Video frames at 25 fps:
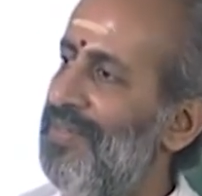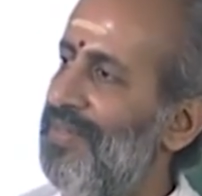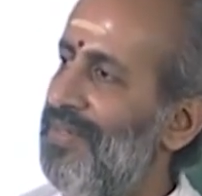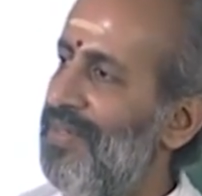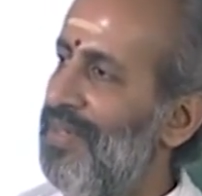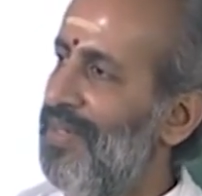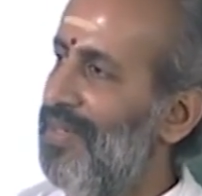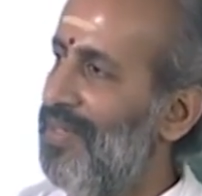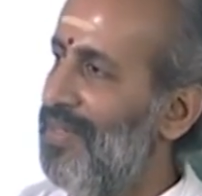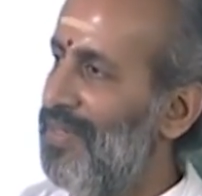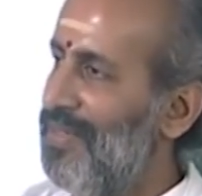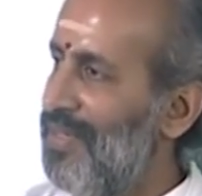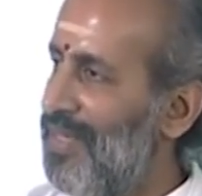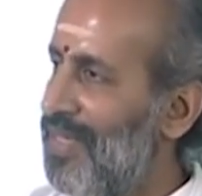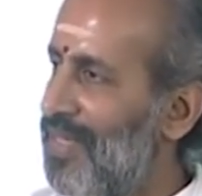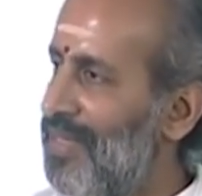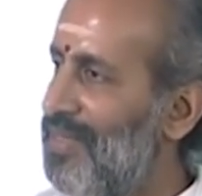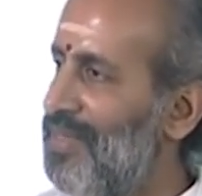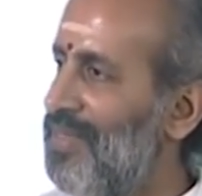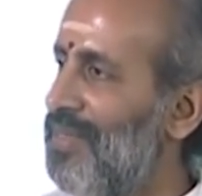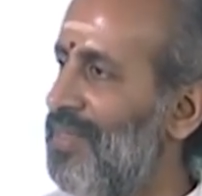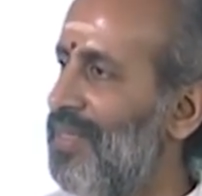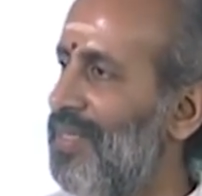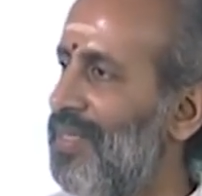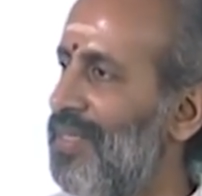the
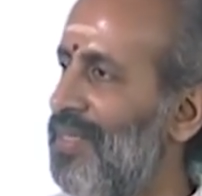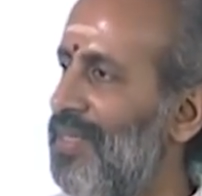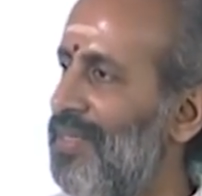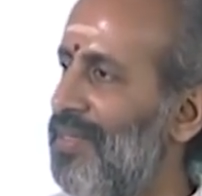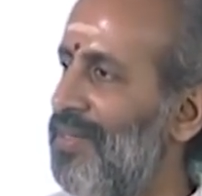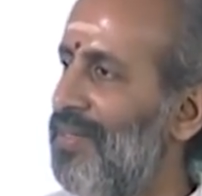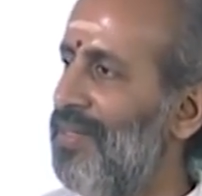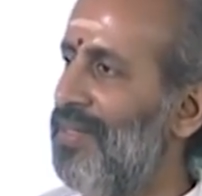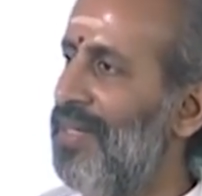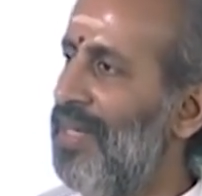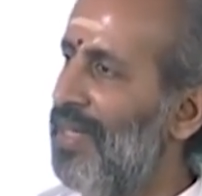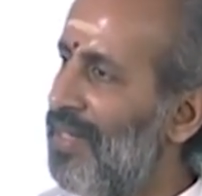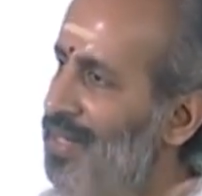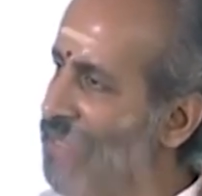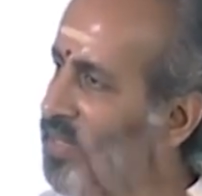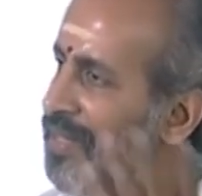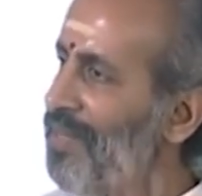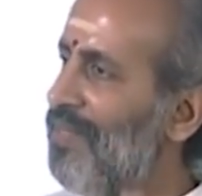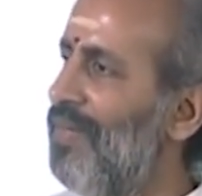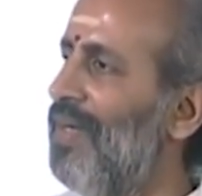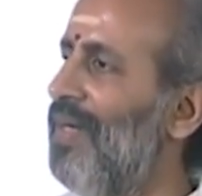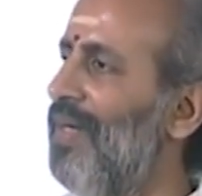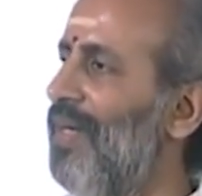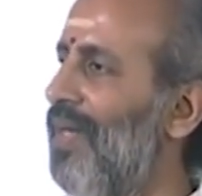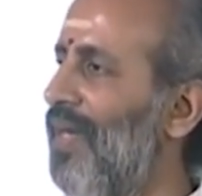construction on any
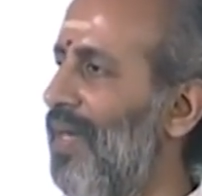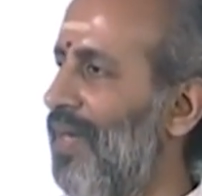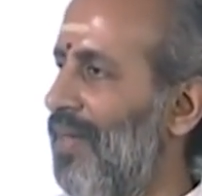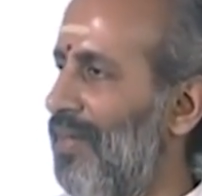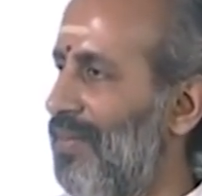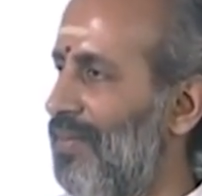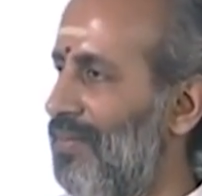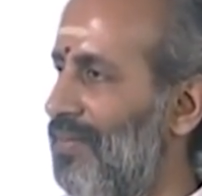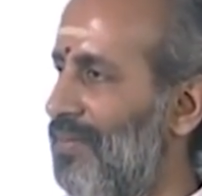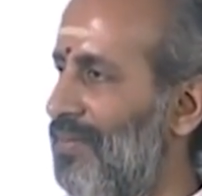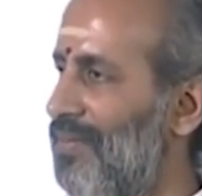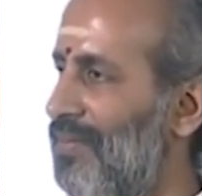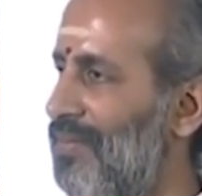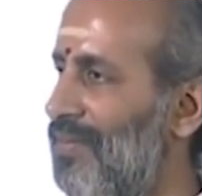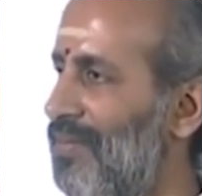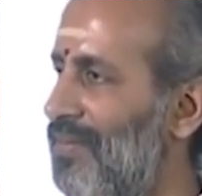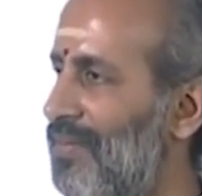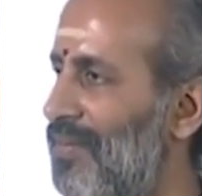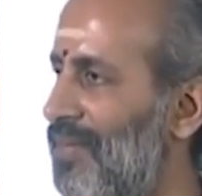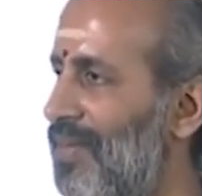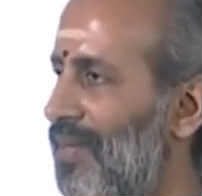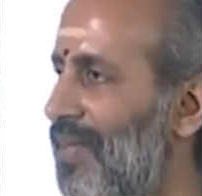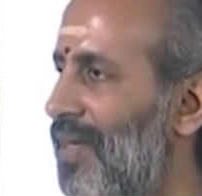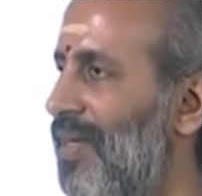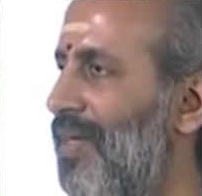given day,
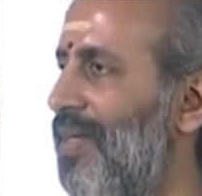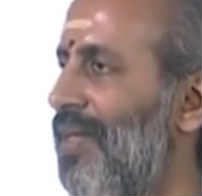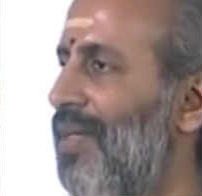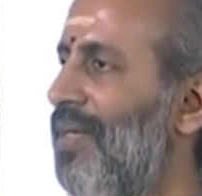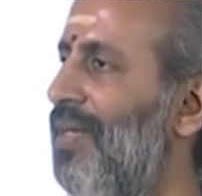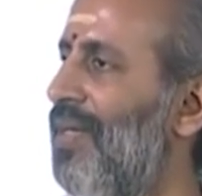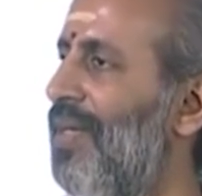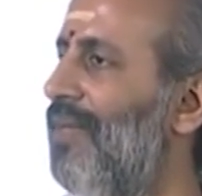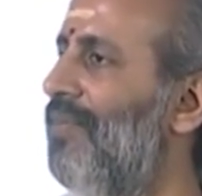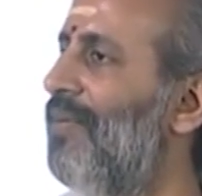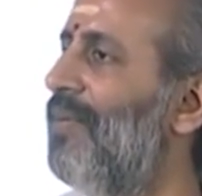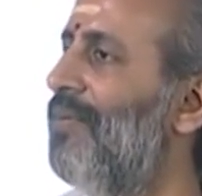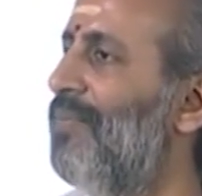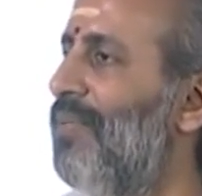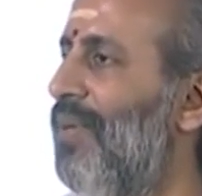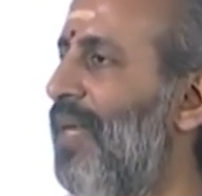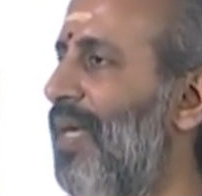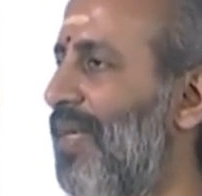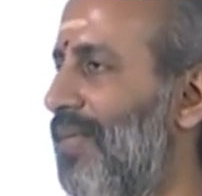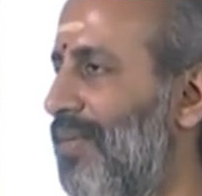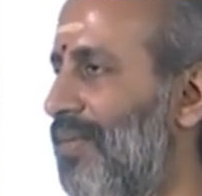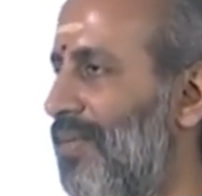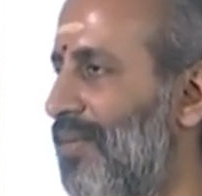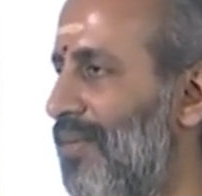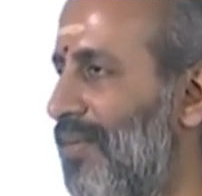say at any given
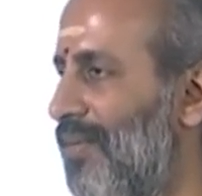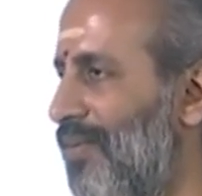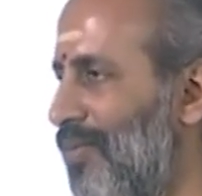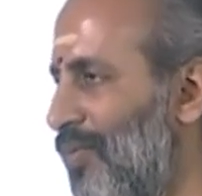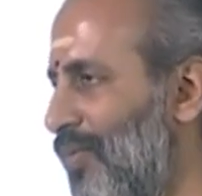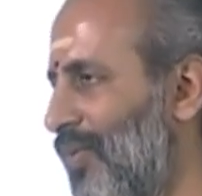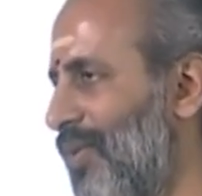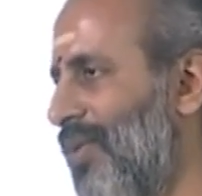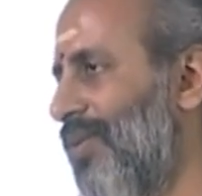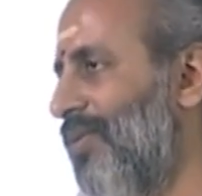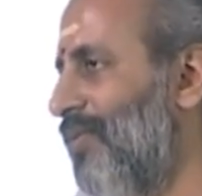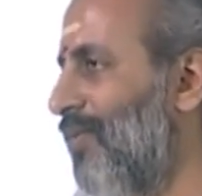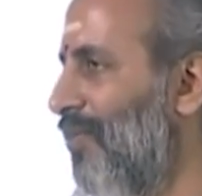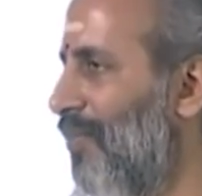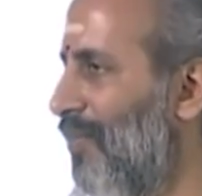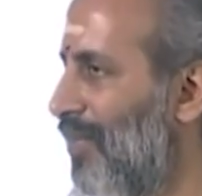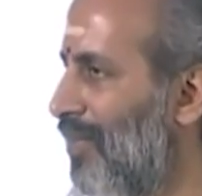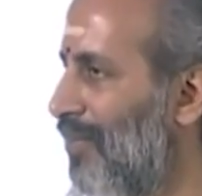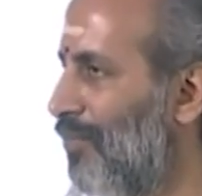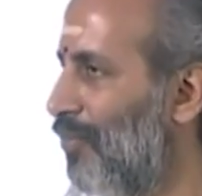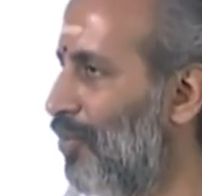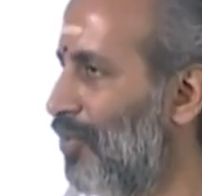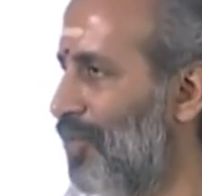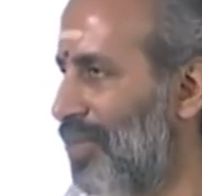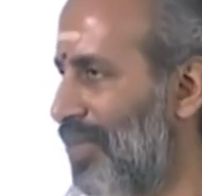place, so this will be
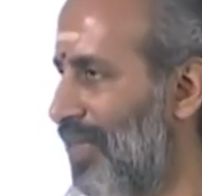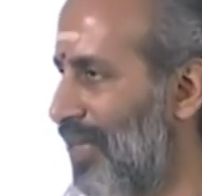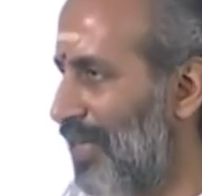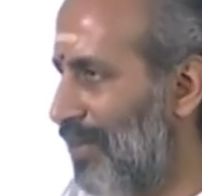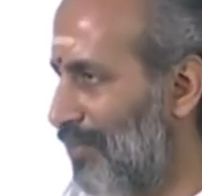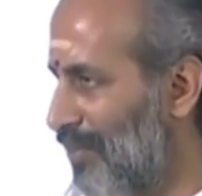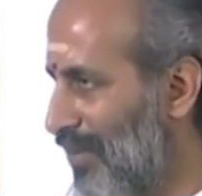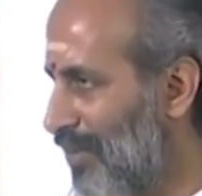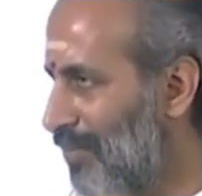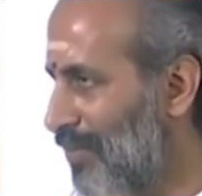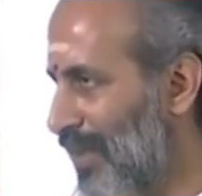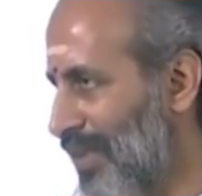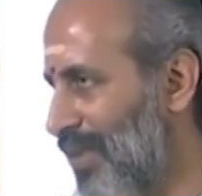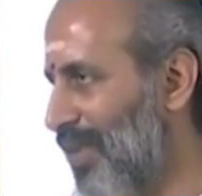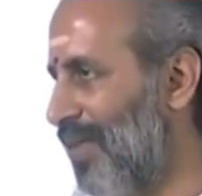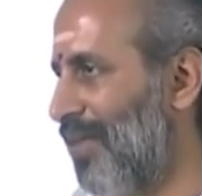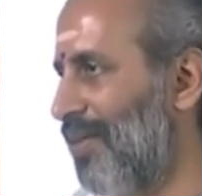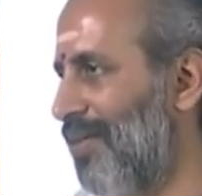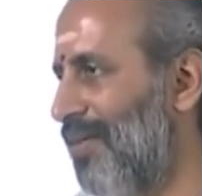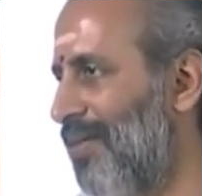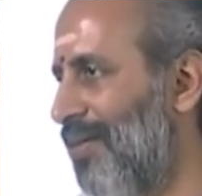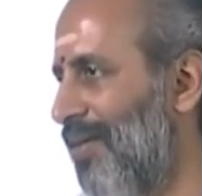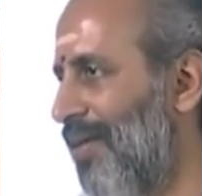the most reliable method.